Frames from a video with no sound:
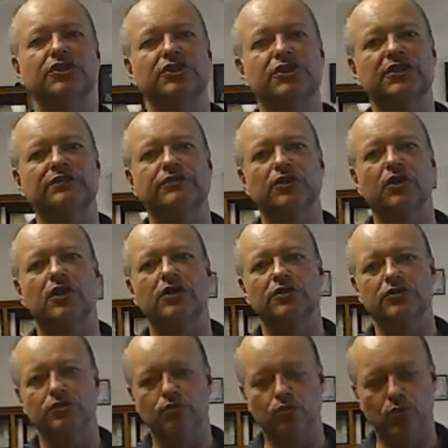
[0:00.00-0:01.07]
shifts
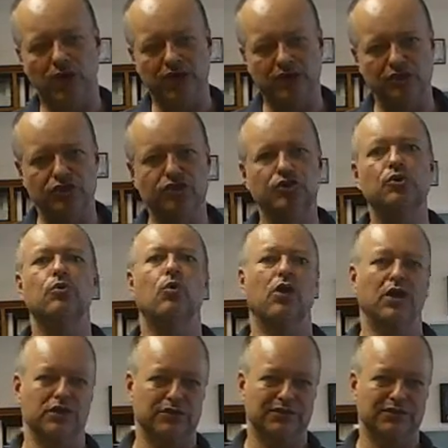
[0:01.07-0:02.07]
onto what you want,